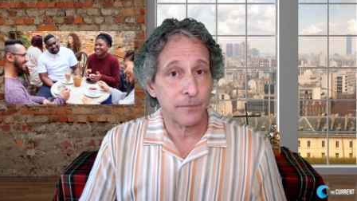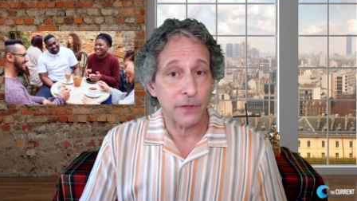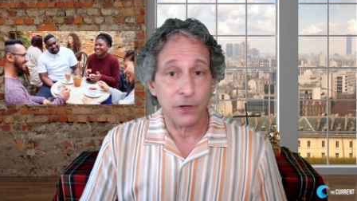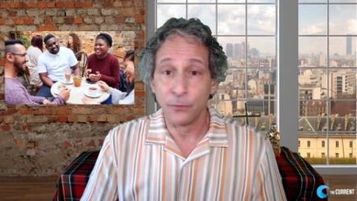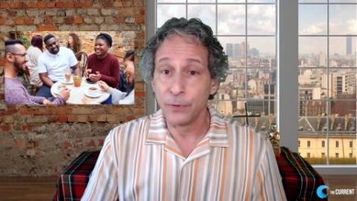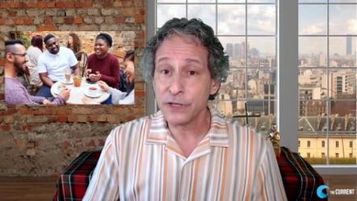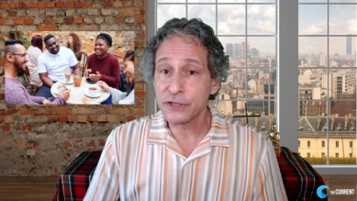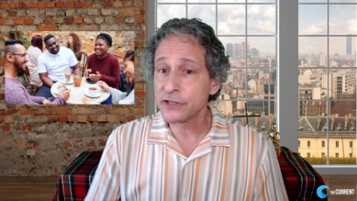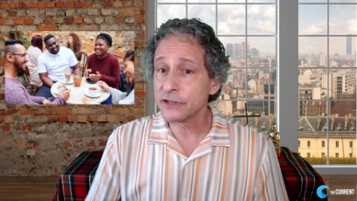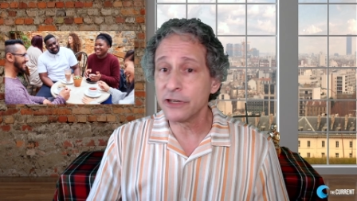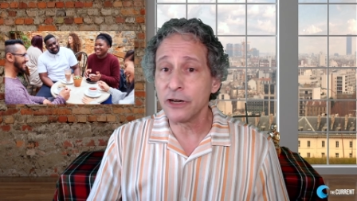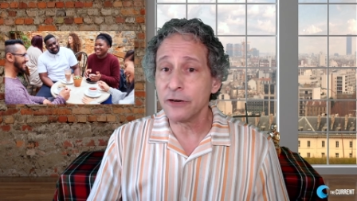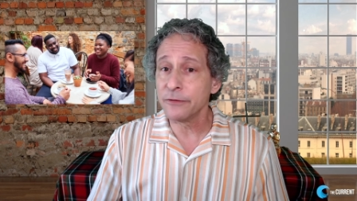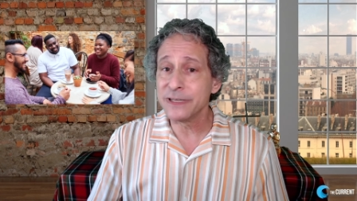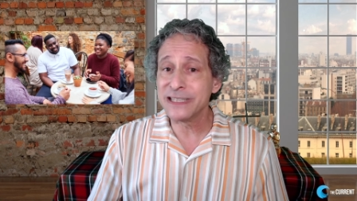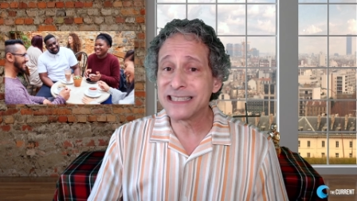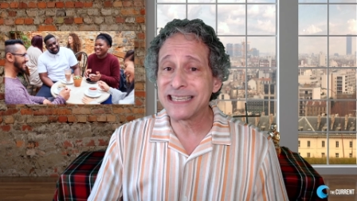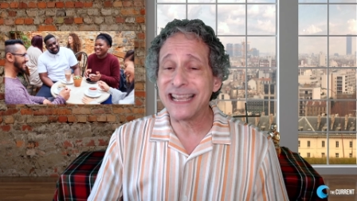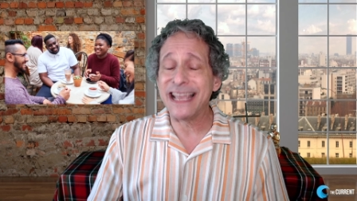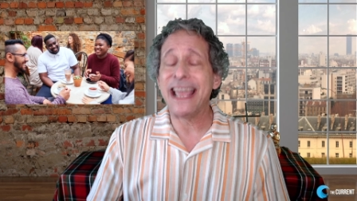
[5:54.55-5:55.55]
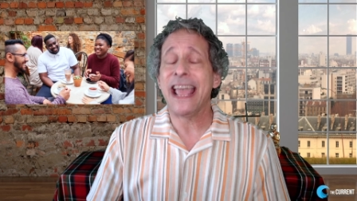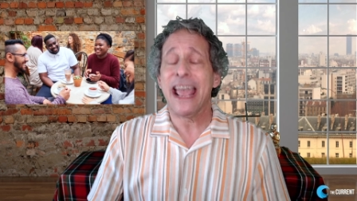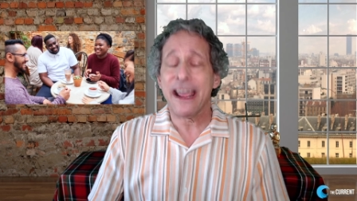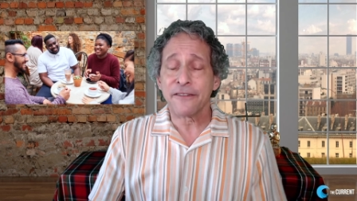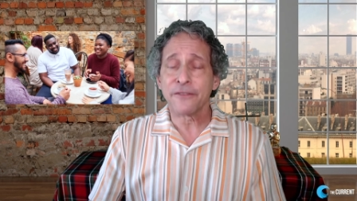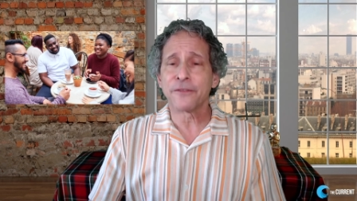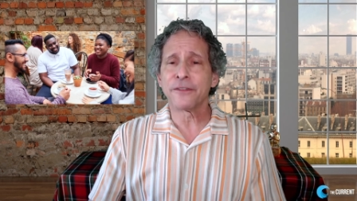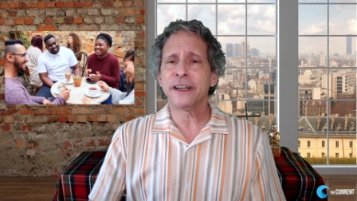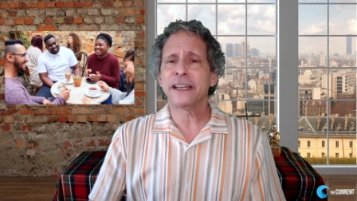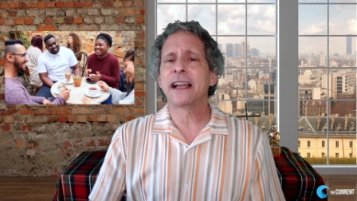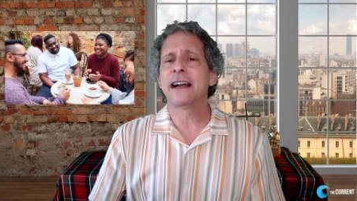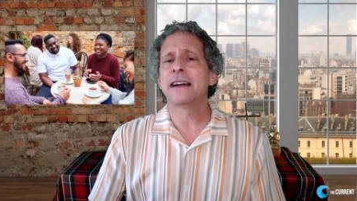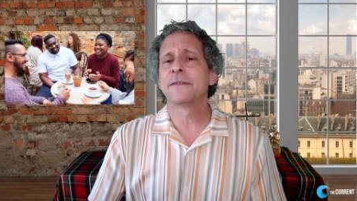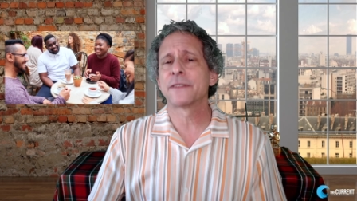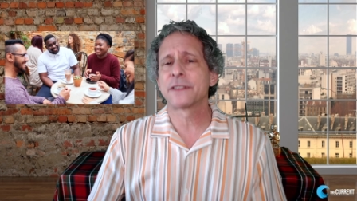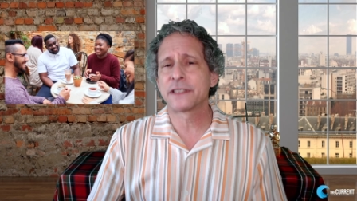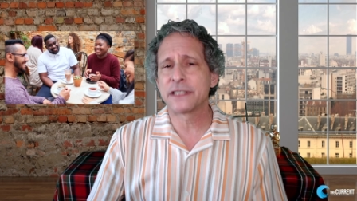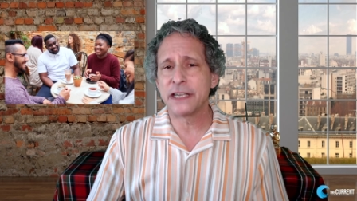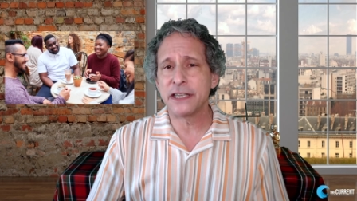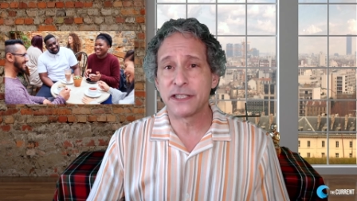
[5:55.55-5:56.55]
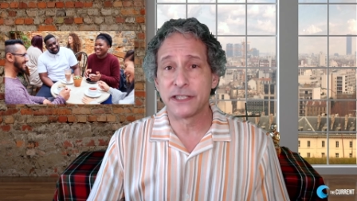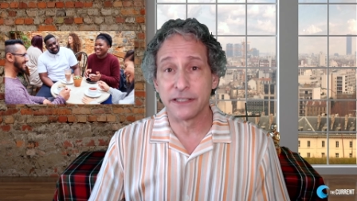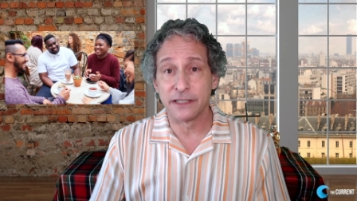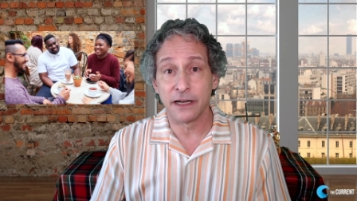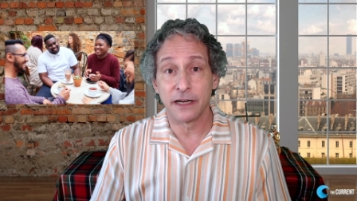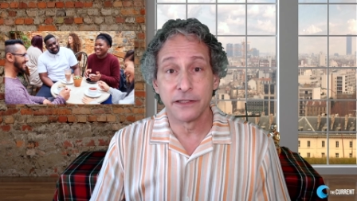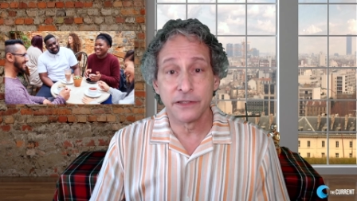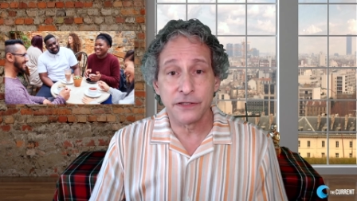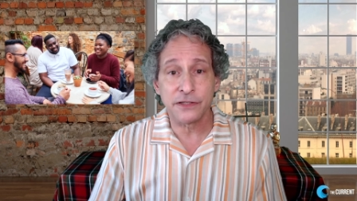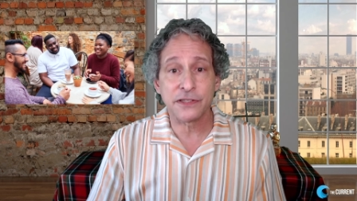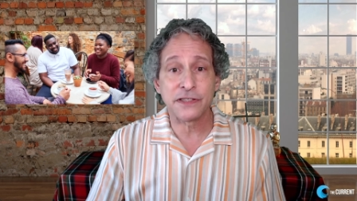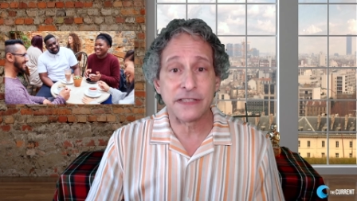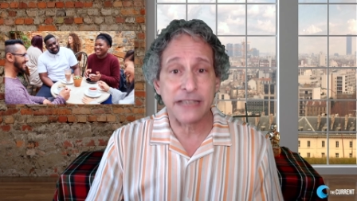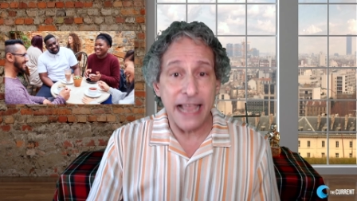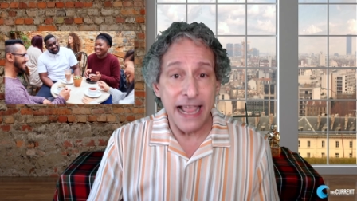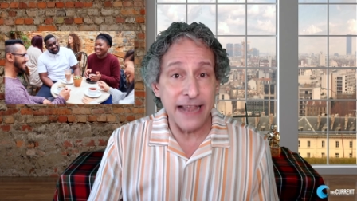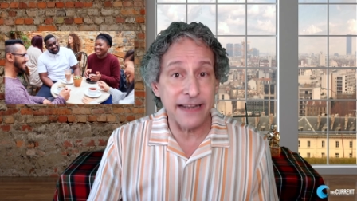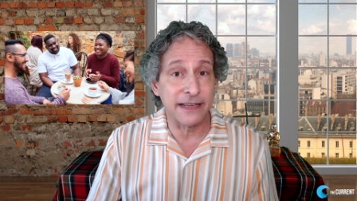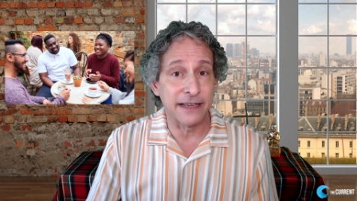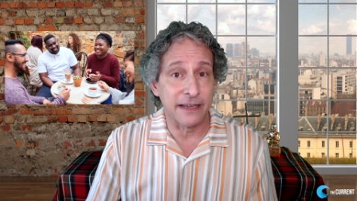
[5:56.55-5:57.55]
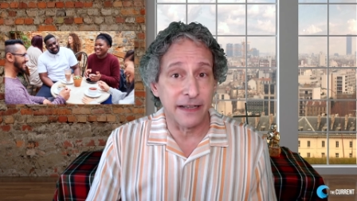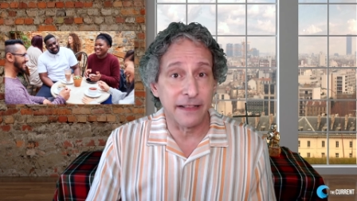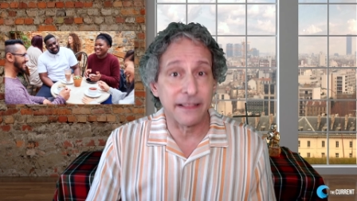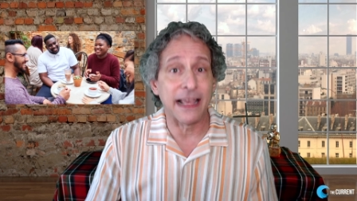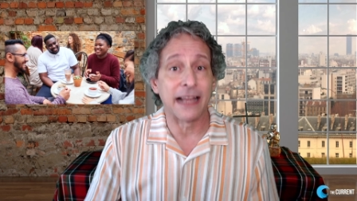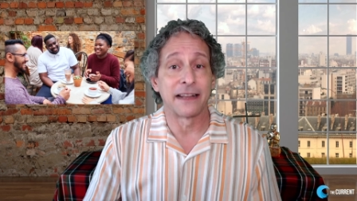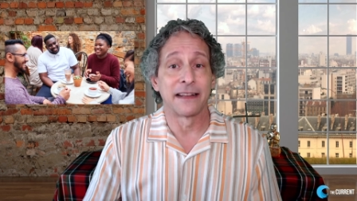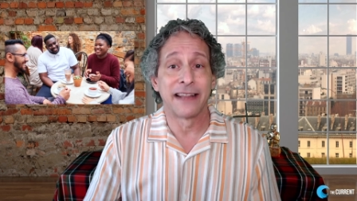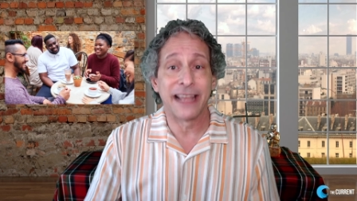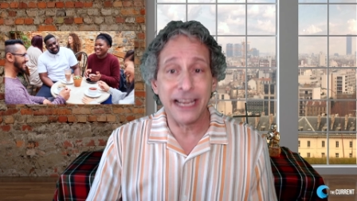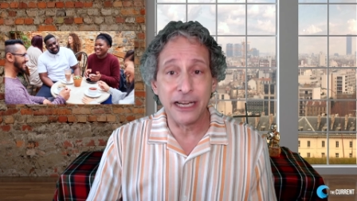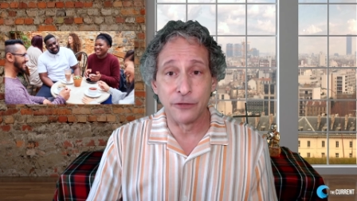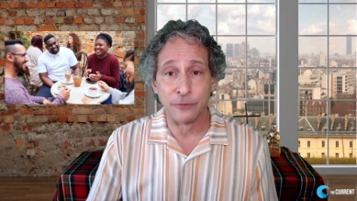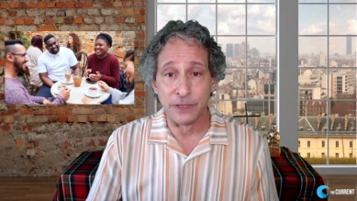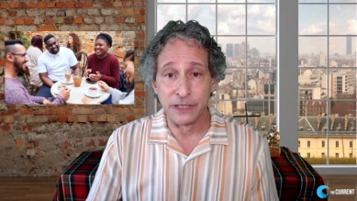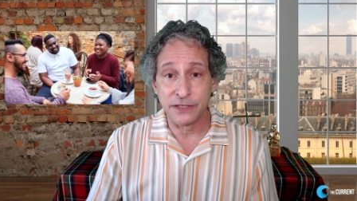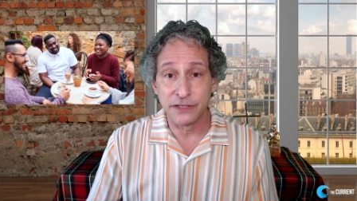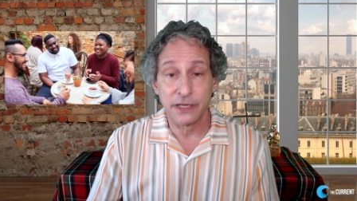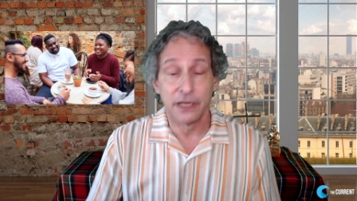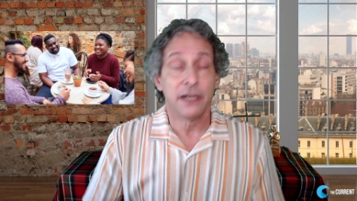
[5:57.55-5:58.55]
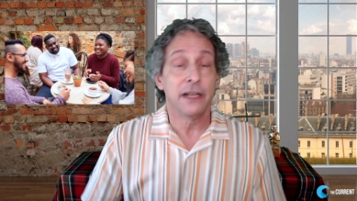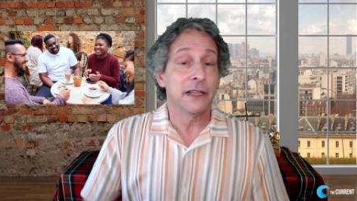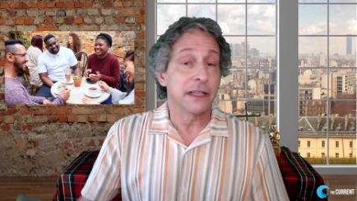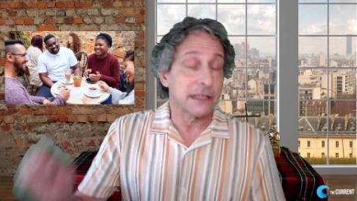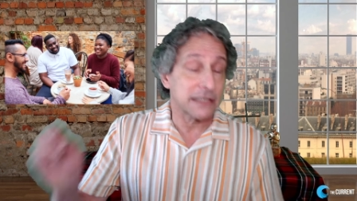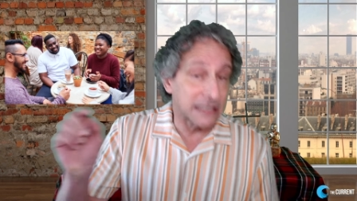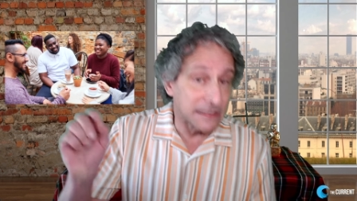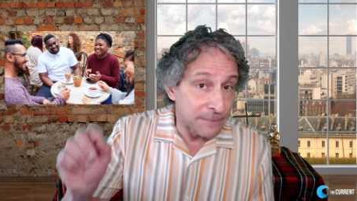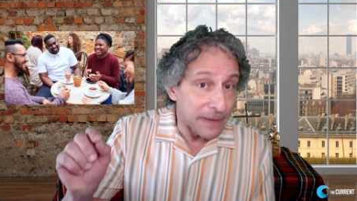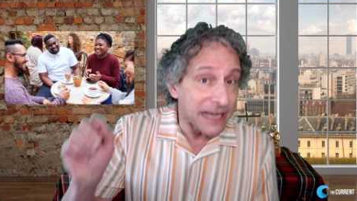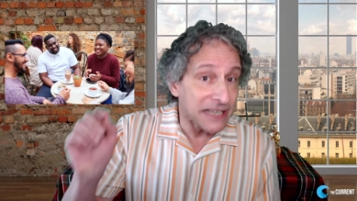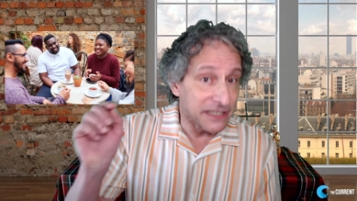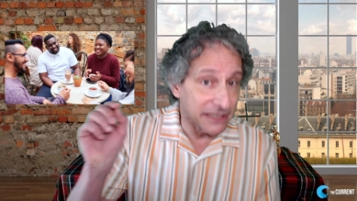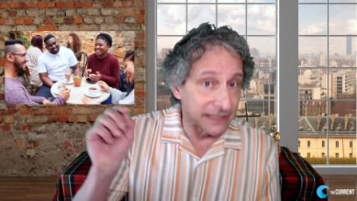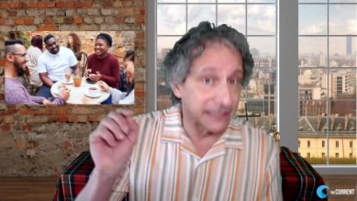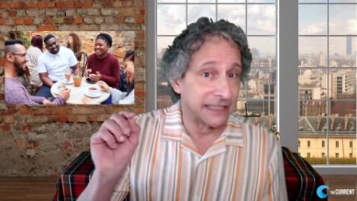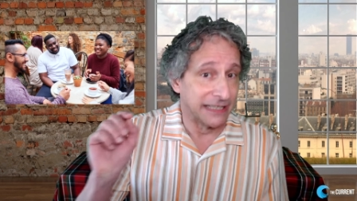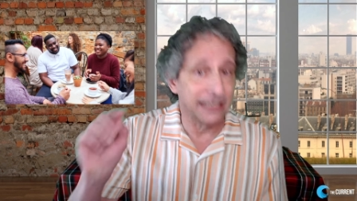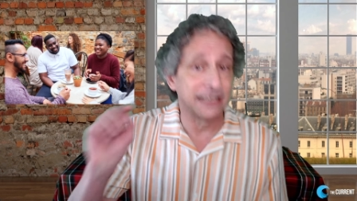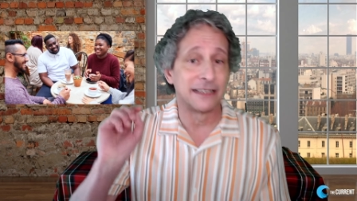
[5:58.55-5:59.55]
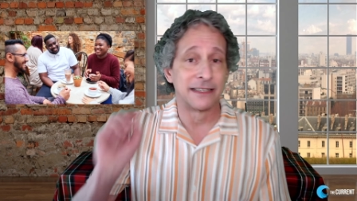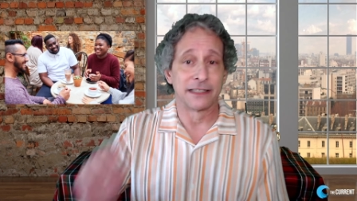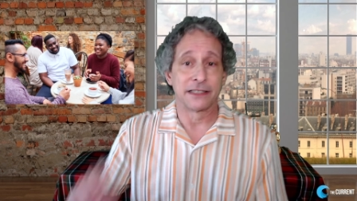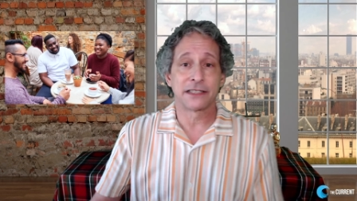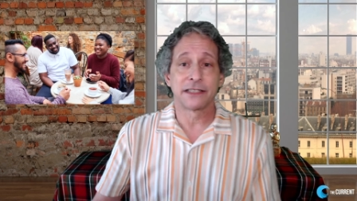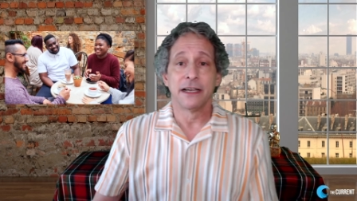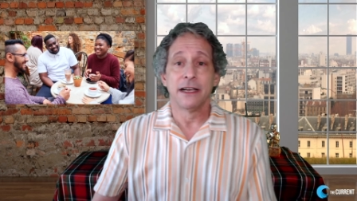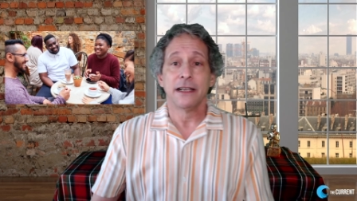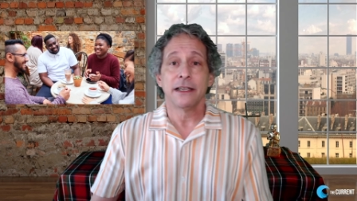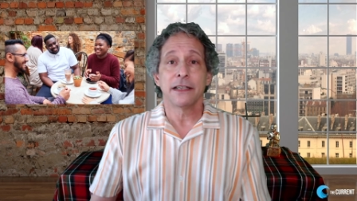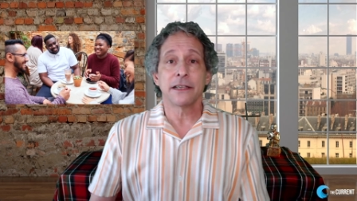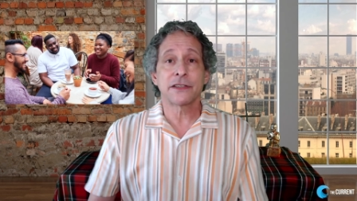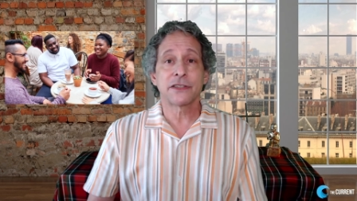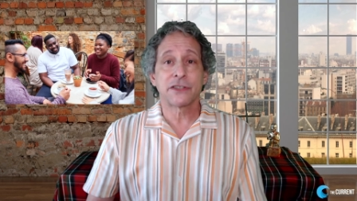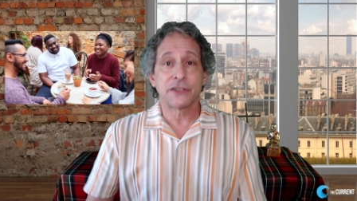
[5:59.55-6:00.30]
We should go into every conversation understanding that language, especially English, is